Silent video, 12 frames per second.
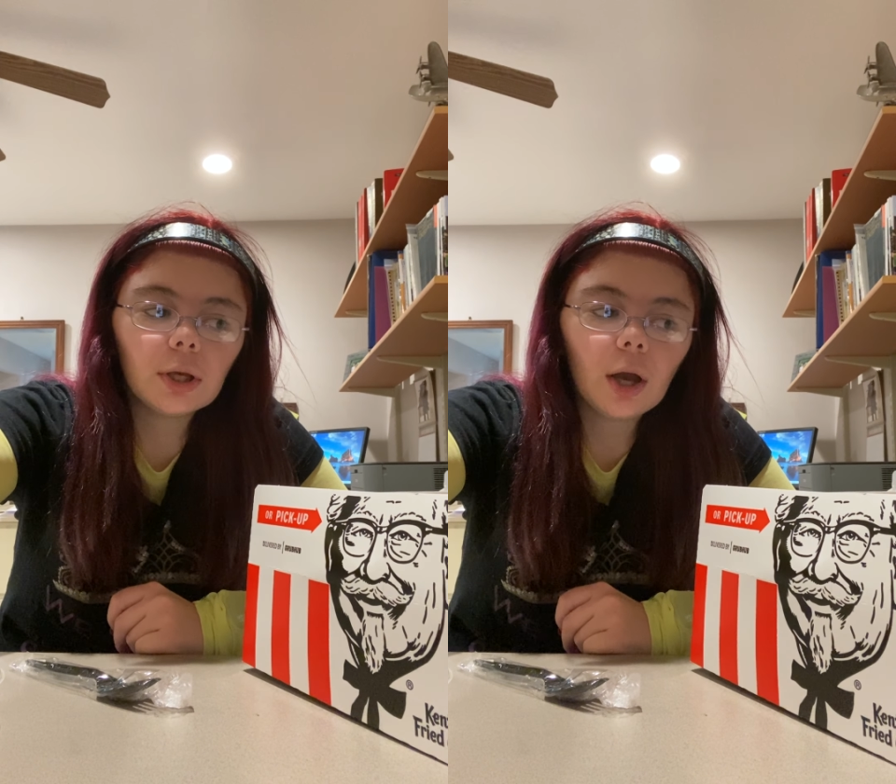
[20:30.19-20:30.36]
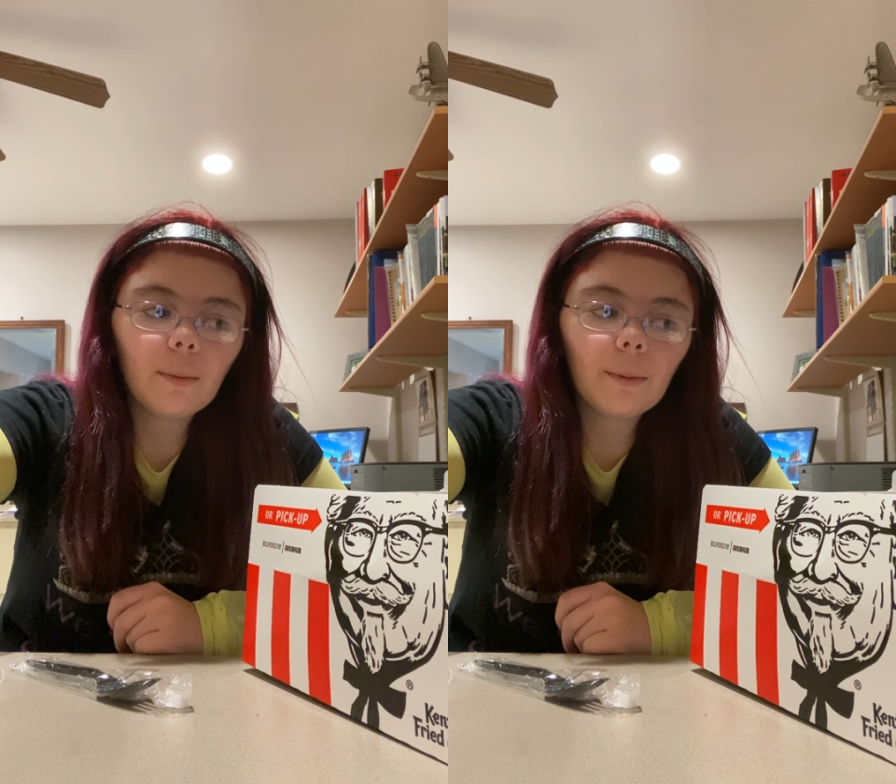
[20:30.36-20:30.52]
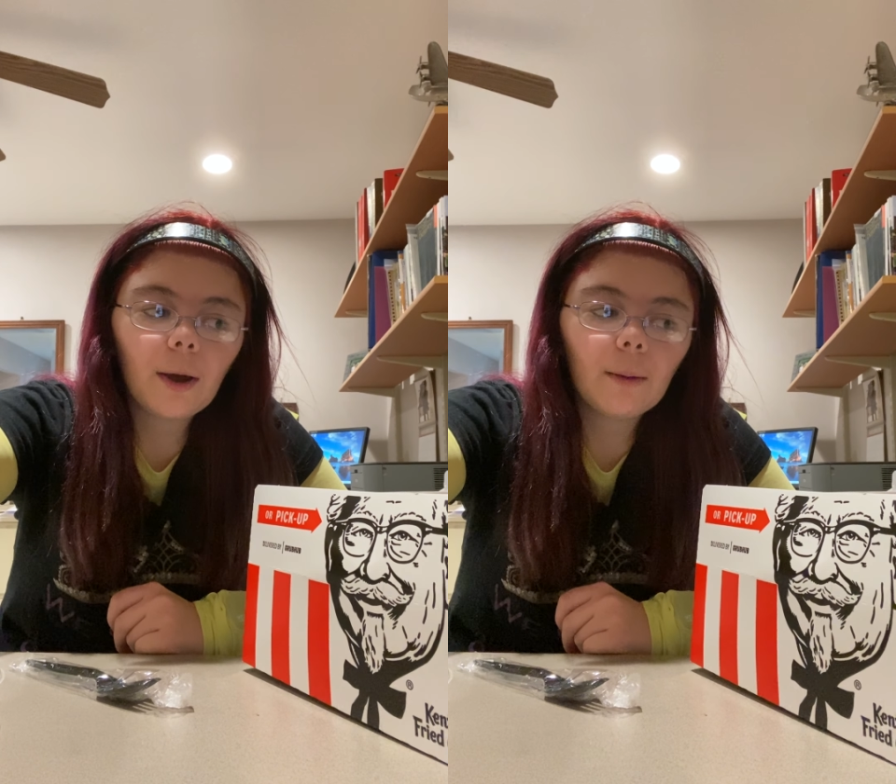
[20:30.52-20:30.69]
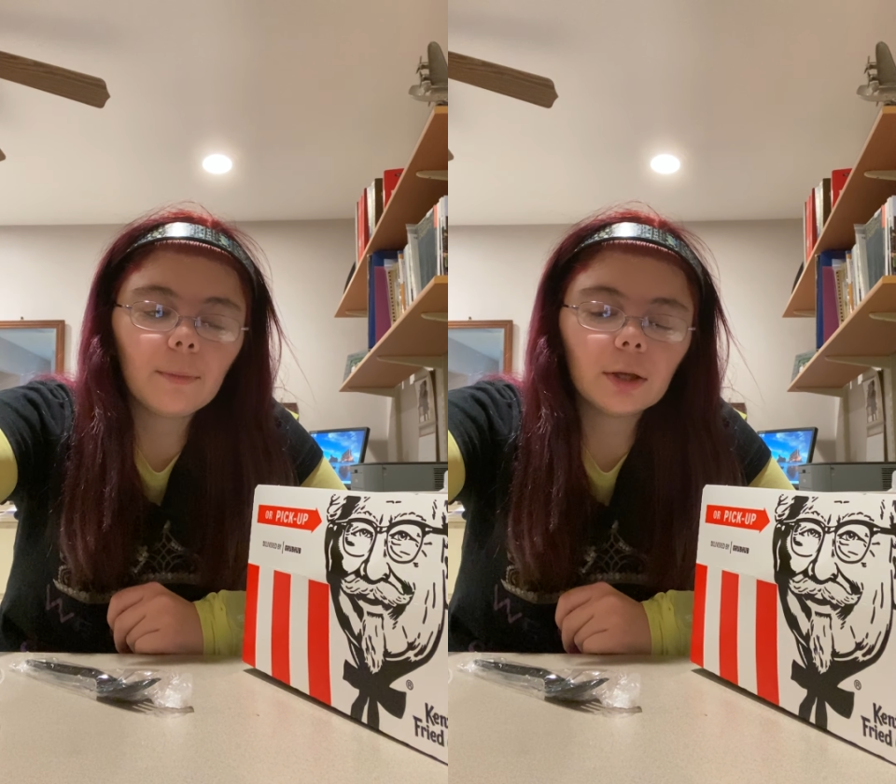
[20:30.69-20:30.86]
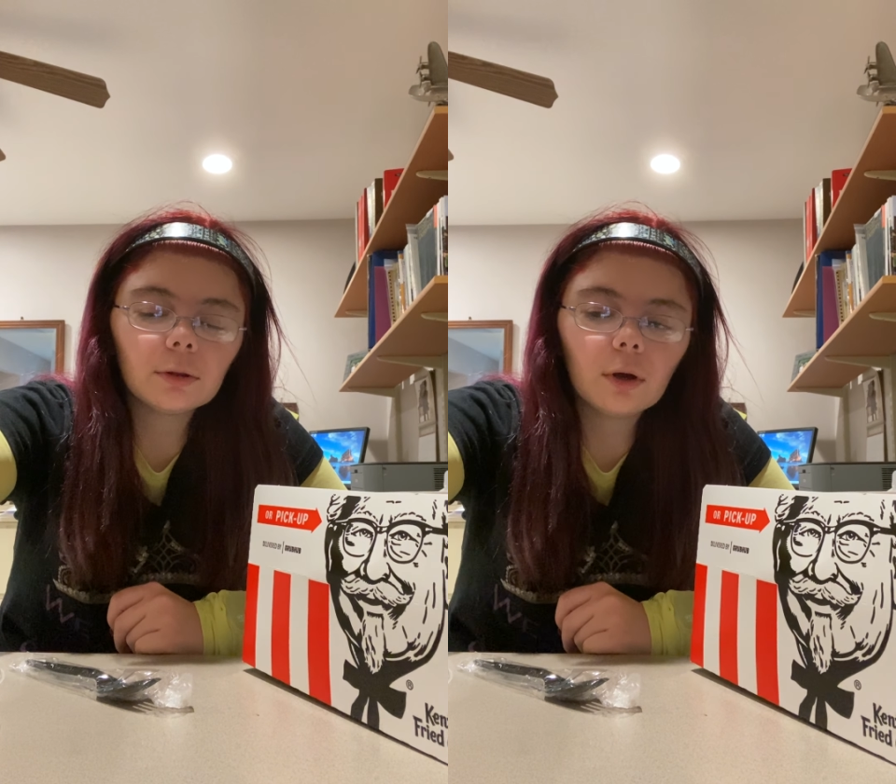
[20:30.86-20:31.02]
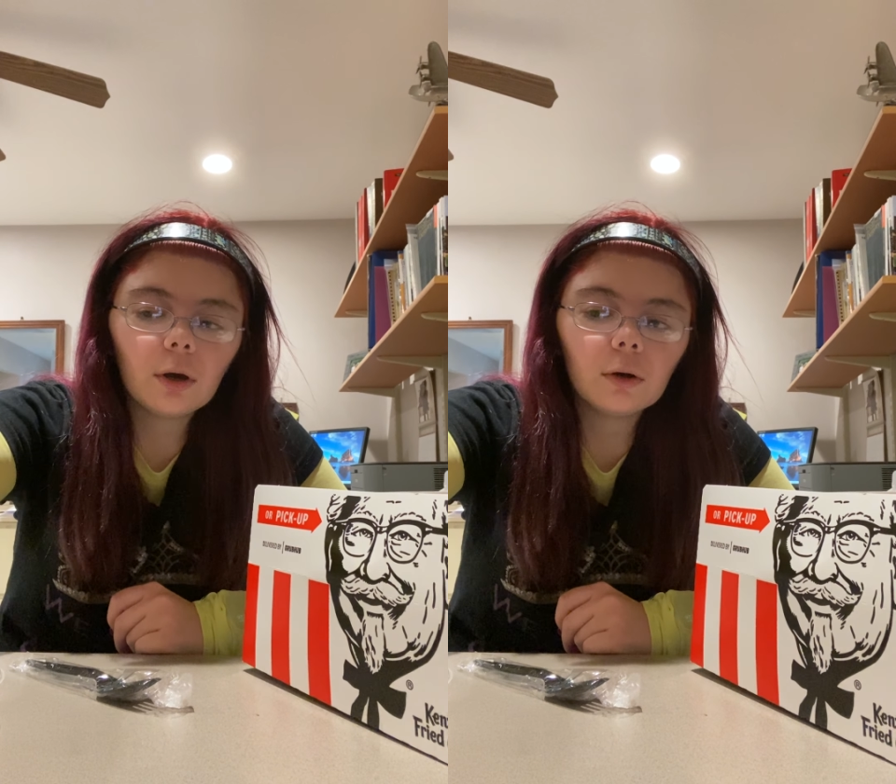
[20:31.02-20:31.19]
help my mom
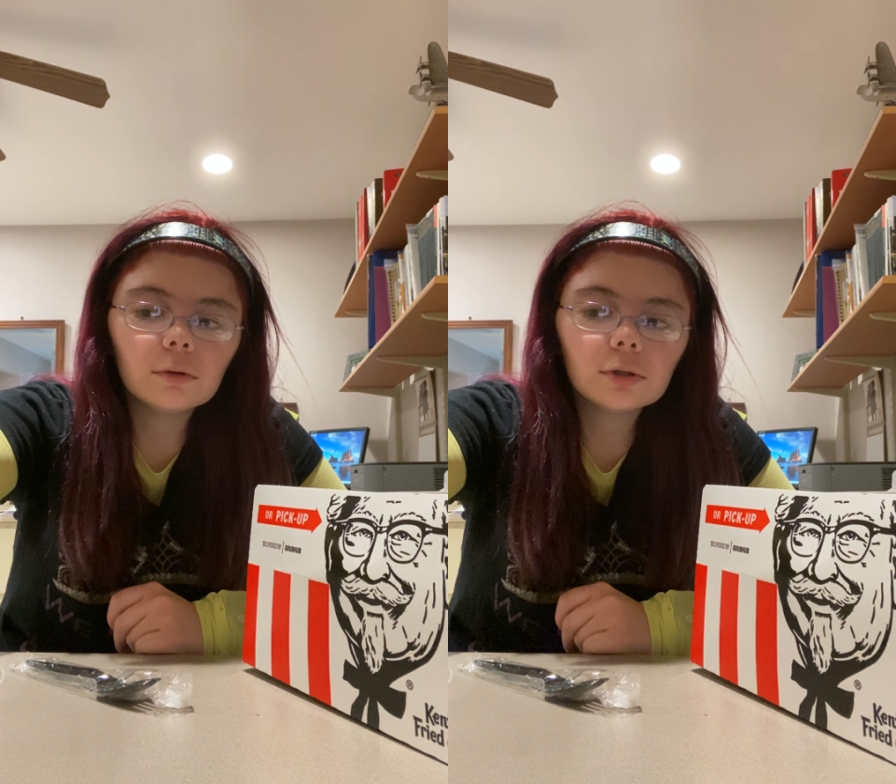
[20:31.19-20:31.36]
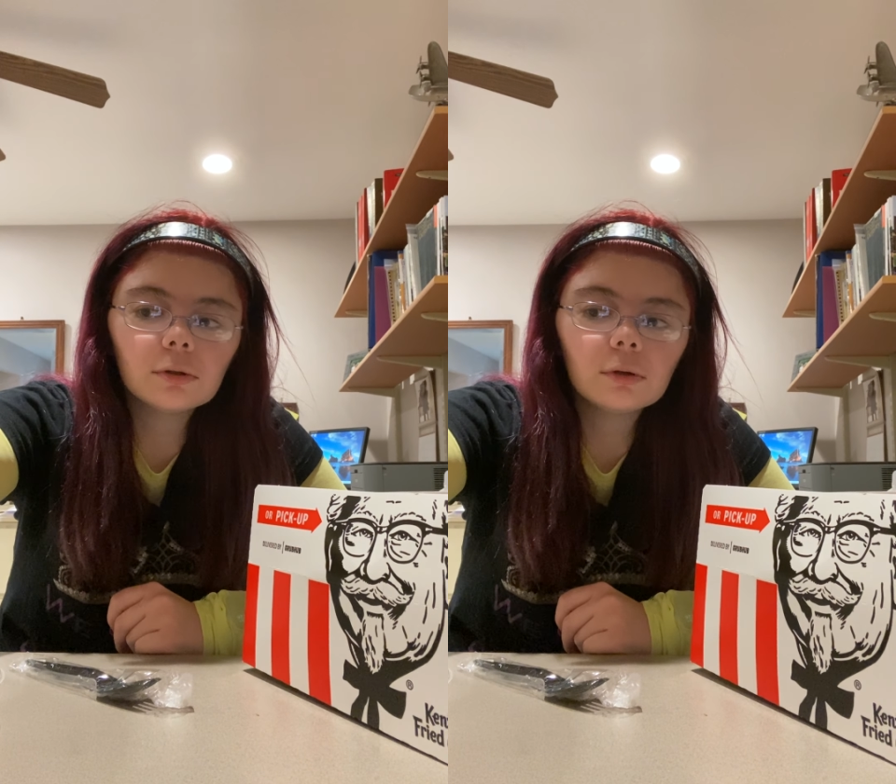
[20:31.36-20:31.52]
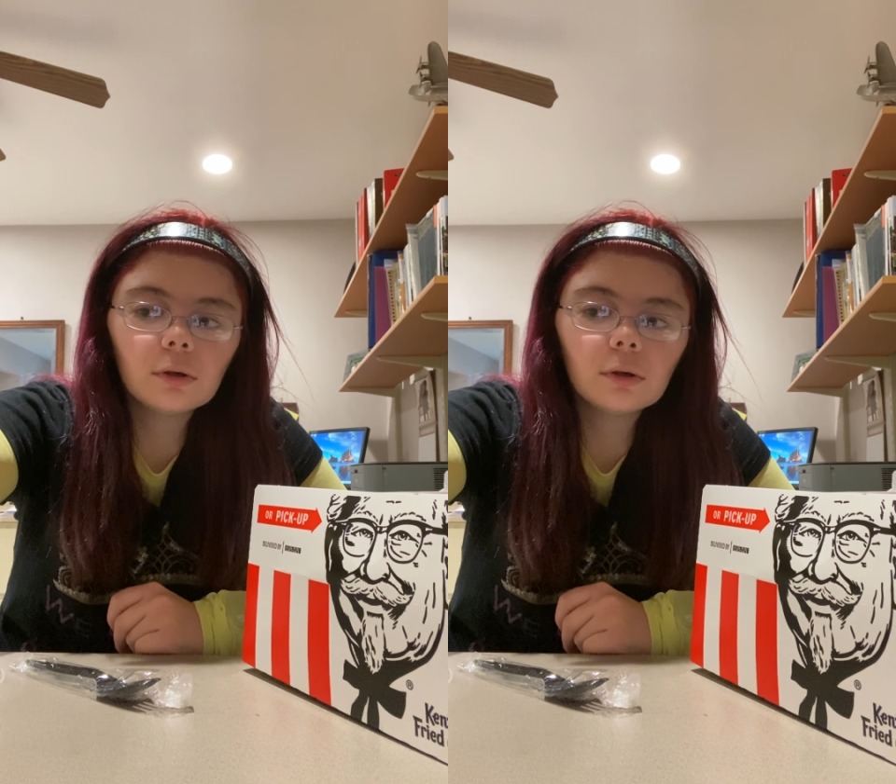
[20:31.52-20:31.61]
make those.